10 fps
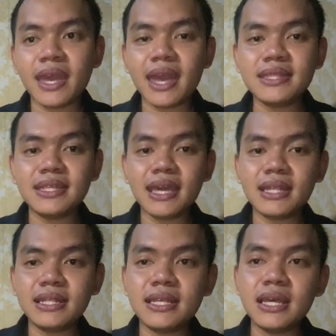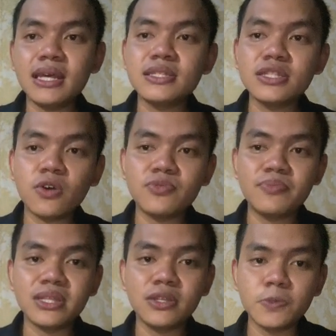And then thought
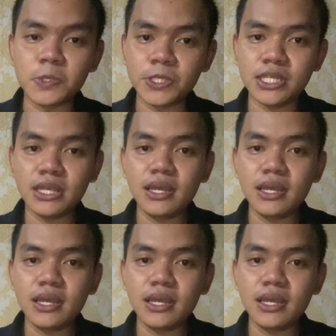balloons.